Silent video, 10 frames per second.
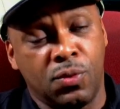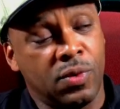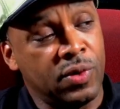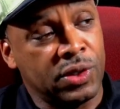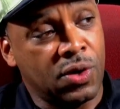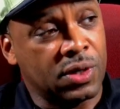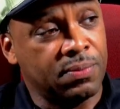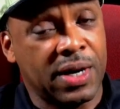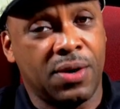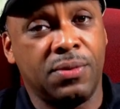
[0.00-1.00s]
When we talked
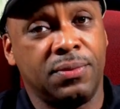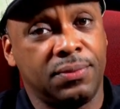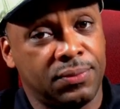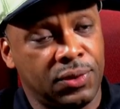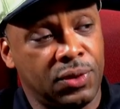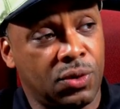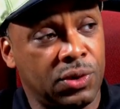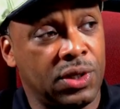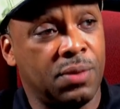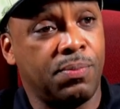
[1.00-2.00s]
about, the
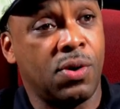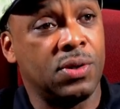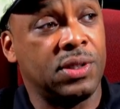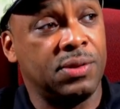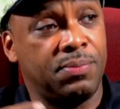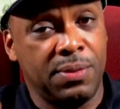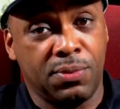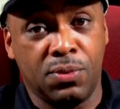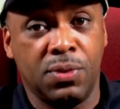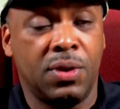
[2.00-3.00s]
young person,
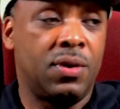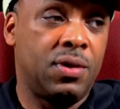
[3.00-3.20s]
people